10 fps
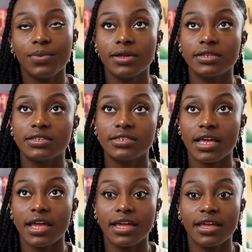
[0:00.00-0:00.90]
would
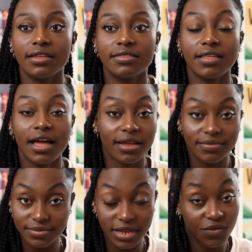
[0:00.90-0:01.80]
say
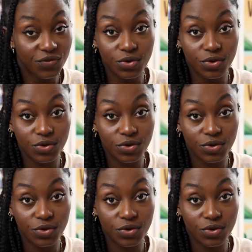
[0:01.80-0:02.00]
that if